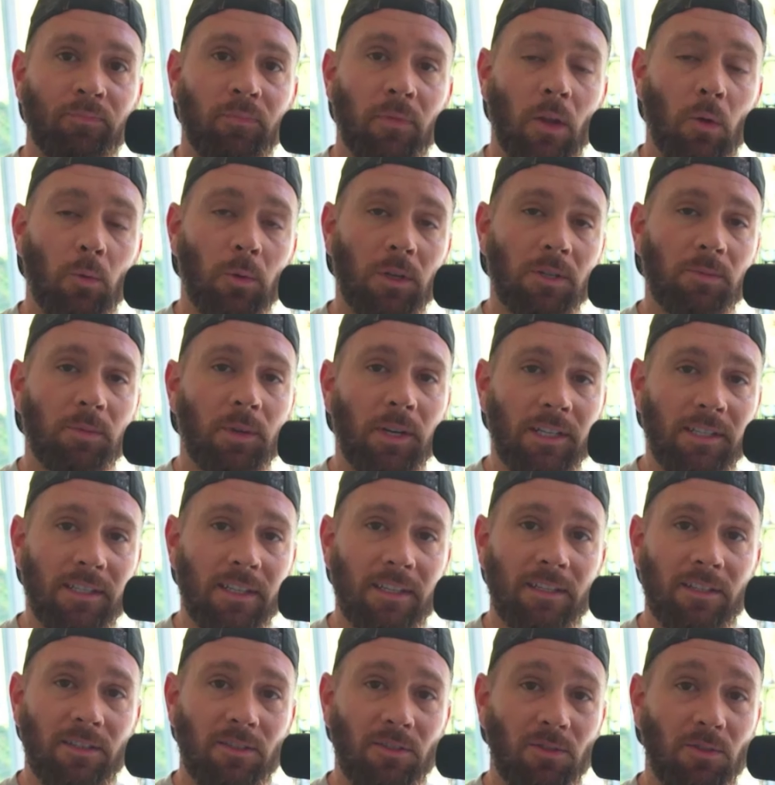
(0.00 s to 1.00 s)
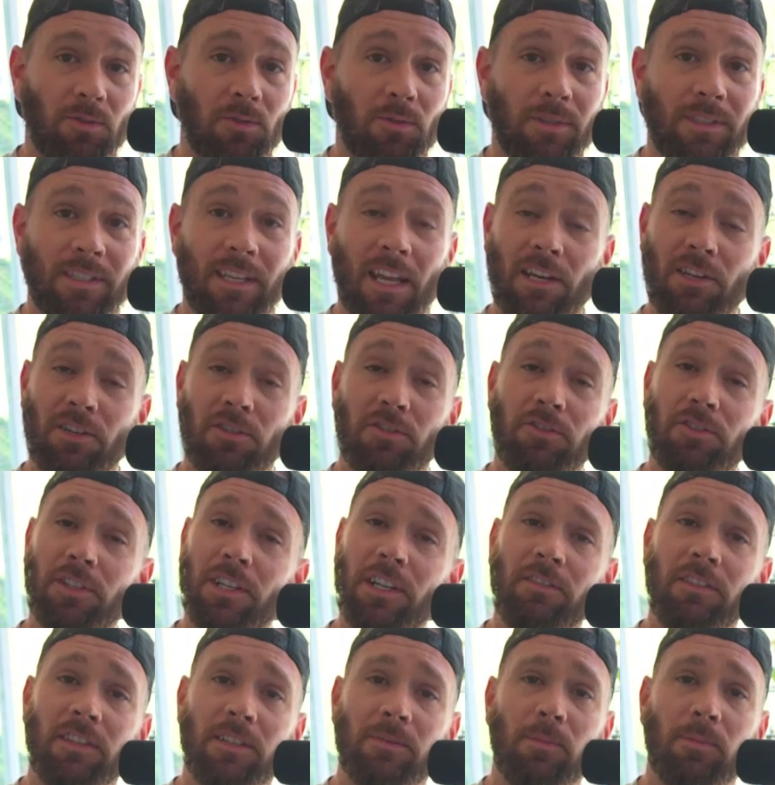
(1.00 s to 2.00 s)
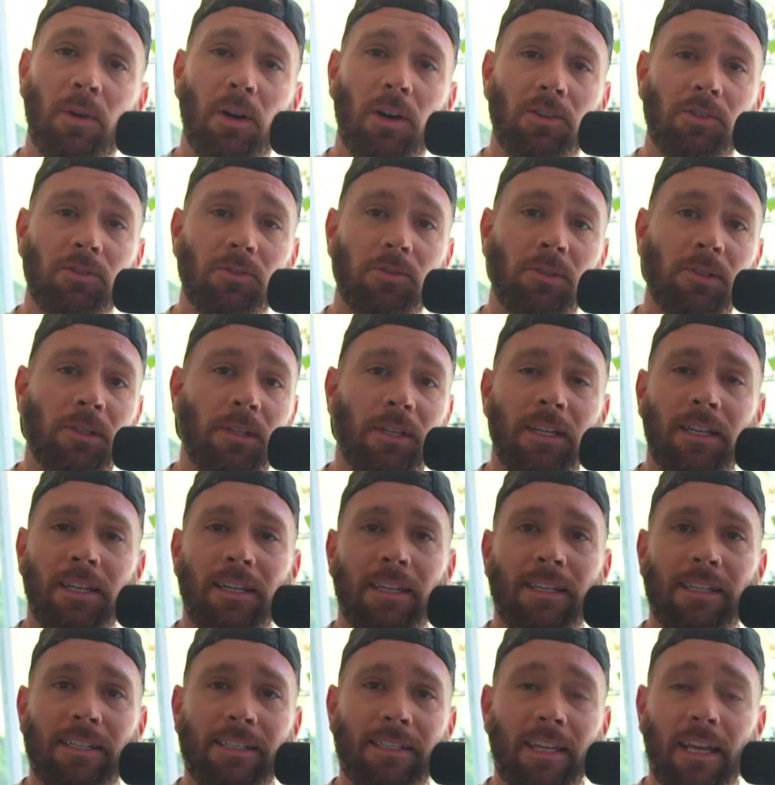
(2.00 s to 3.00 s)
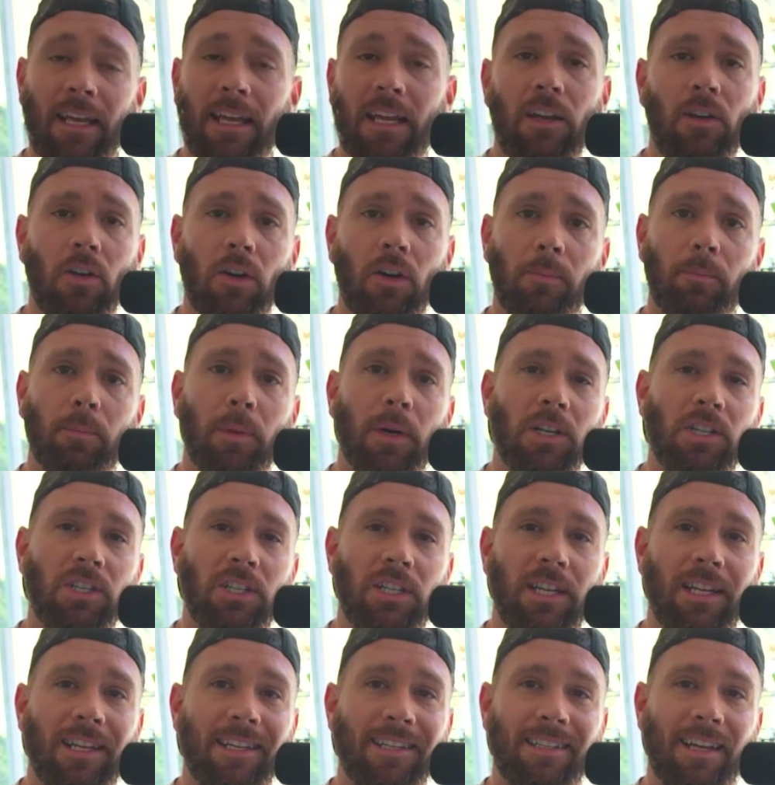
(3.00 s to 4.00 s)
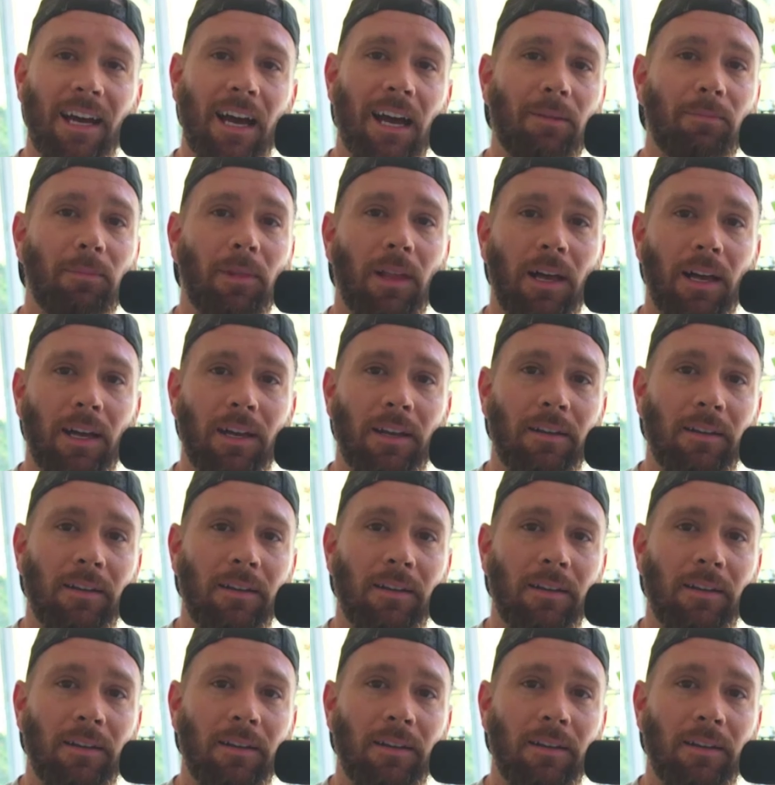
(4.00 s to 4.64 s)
Which brings us to section 3 of this module, staying on budget and timeline.